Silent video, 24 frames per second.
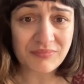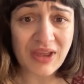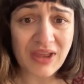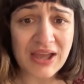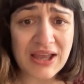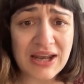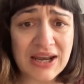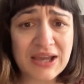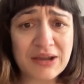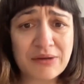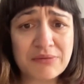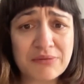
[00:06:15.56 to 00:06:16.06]
a
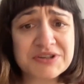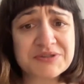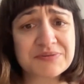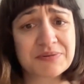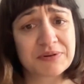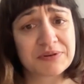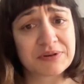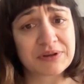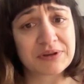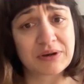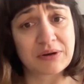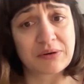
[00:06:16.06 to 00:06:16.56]
language
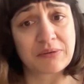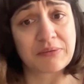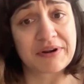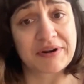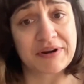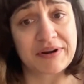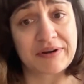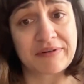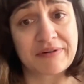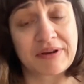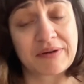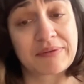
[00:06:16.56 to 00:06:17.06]
from the lower
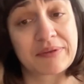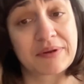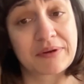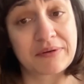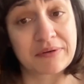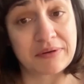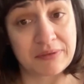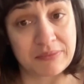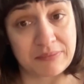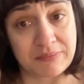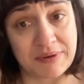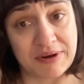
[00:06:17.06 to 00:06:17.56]
area of the
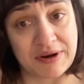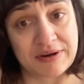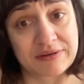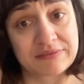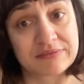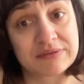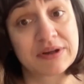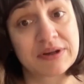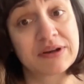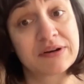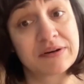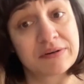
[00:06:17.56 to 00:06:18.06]
Columbia
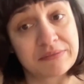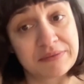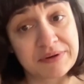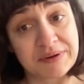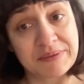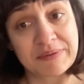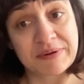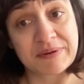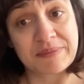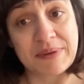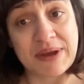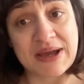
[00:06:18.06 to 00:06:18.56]

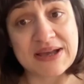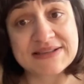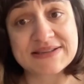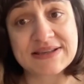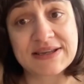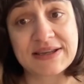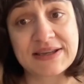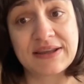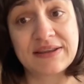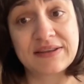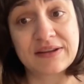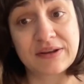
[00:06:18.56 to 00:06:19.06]
River
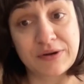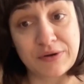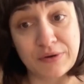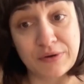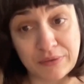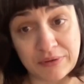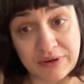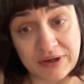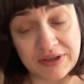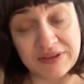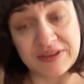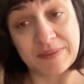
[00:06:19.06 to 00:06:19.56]
Basin
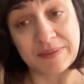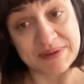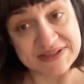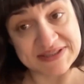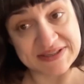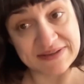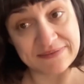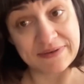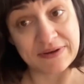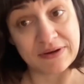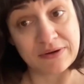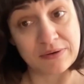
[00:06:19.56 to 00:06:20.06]
in the
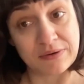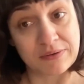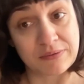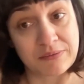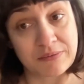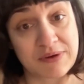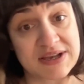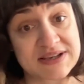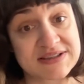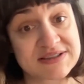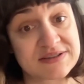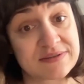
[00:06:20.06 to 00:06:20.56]
Pacific
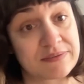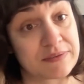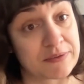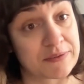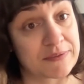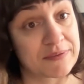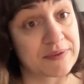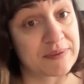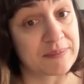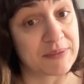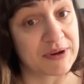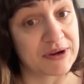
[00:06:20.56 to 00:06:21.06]
Northwest of
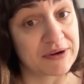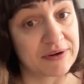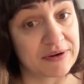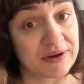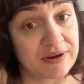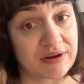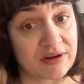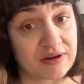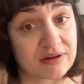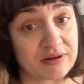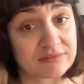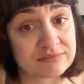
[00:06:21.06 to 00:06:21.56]
North
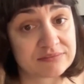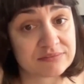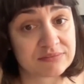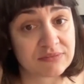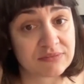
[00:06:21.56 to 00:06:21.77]
America.